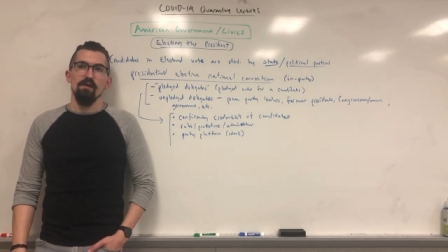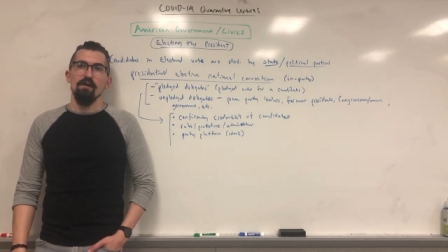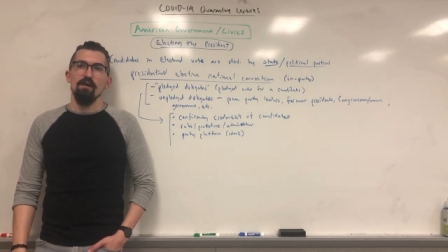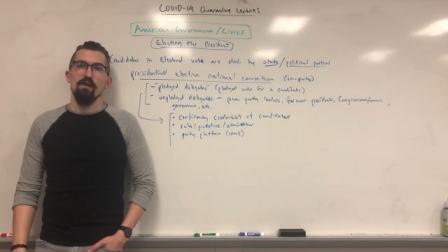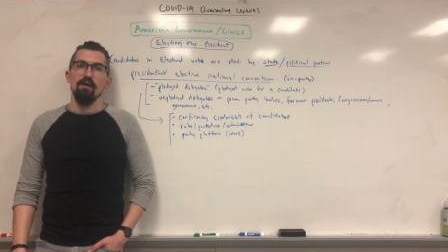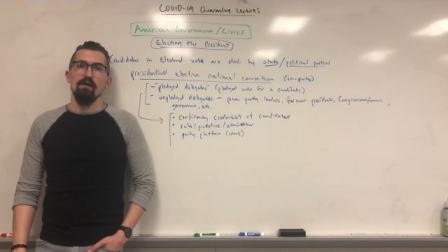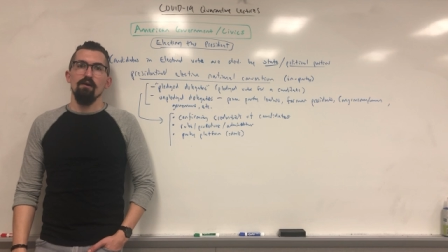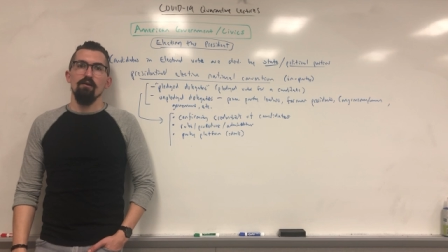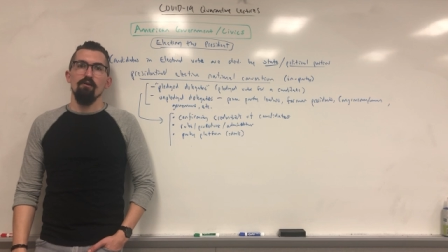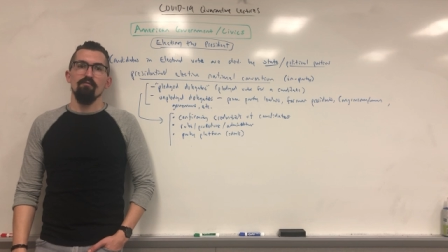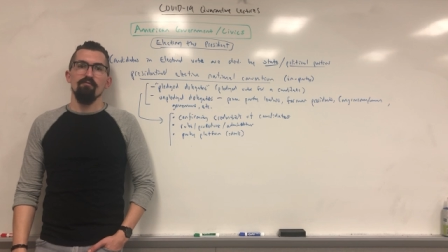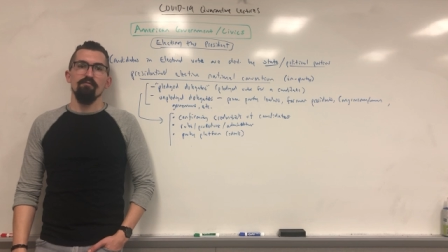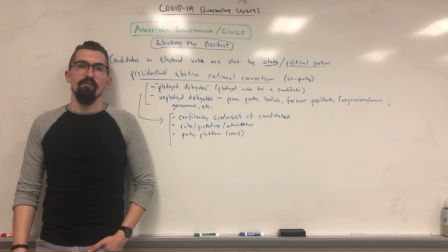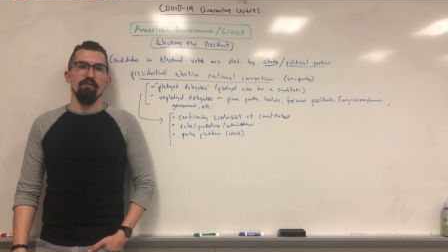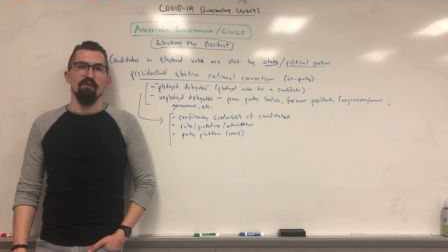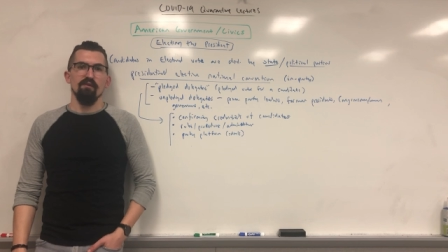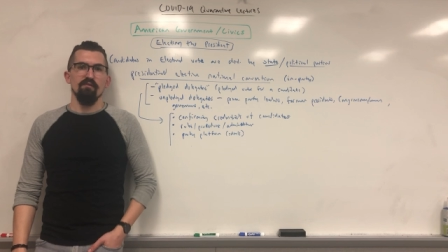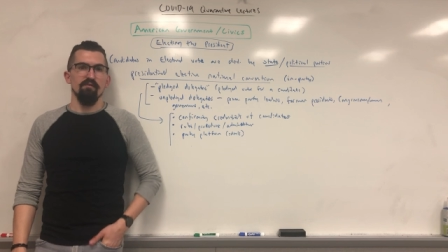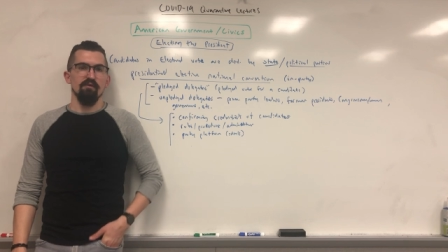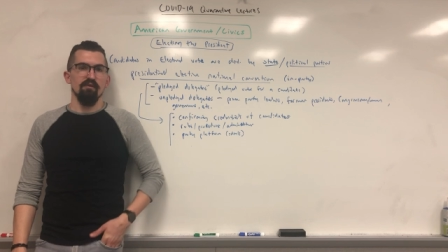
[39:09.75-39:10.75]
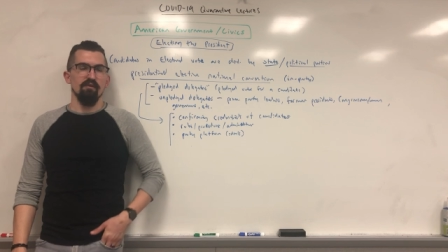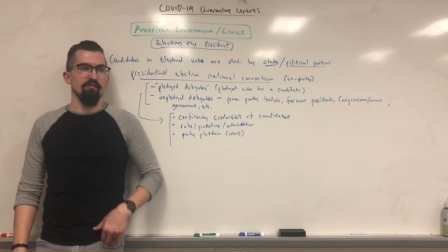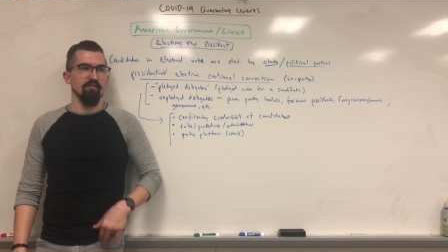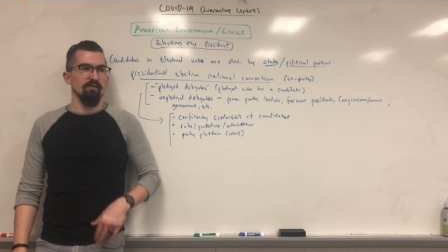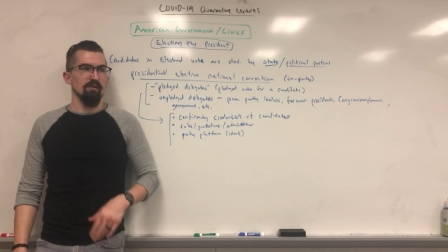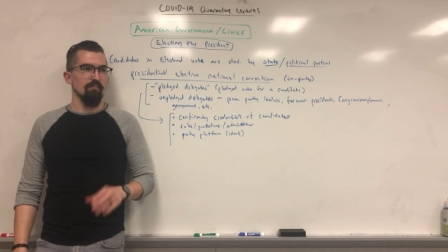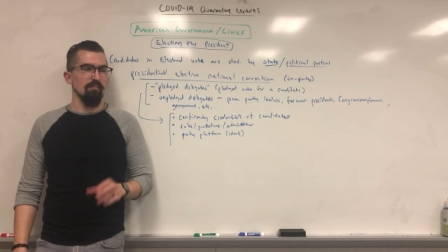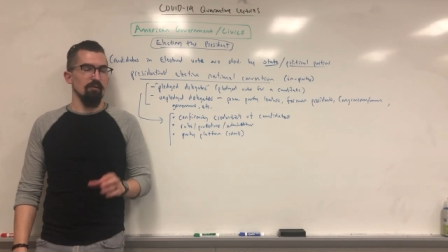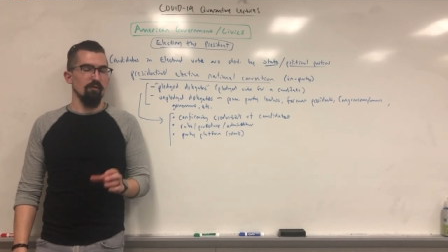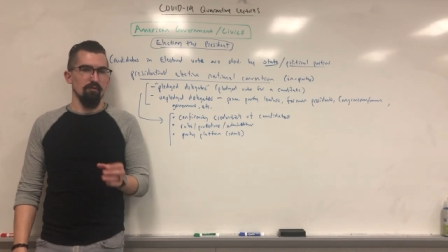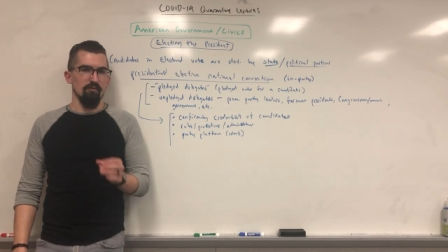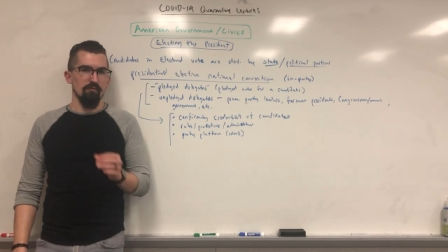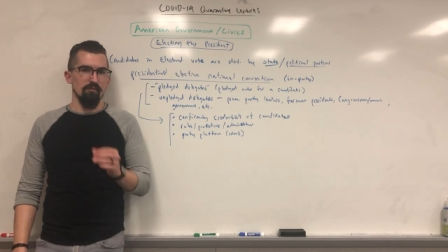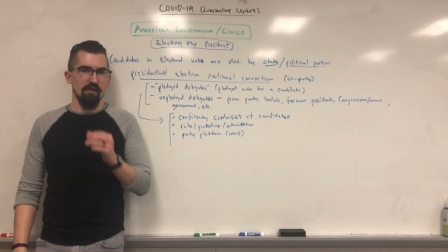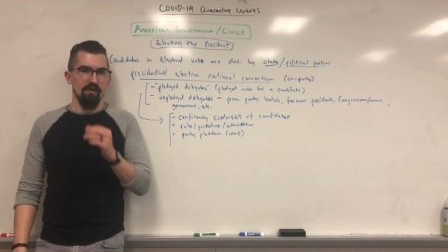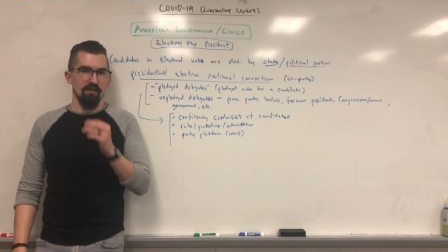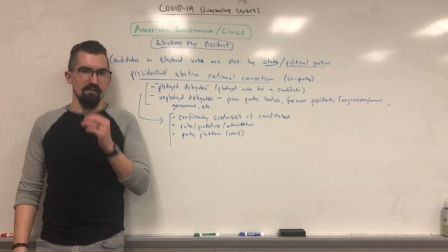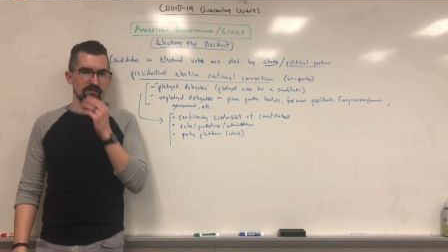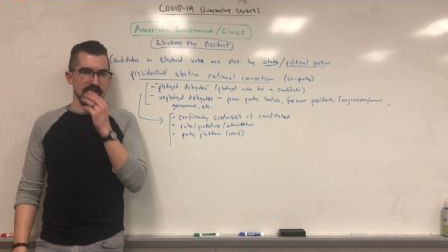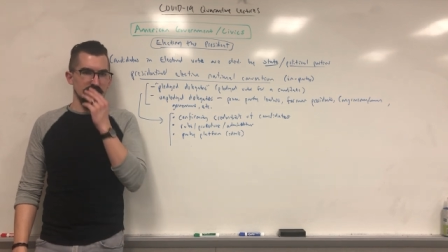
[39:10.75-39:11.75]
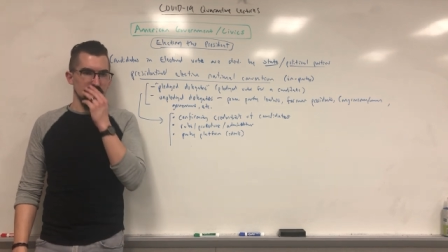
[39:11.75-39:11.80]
are very, very, very polarized.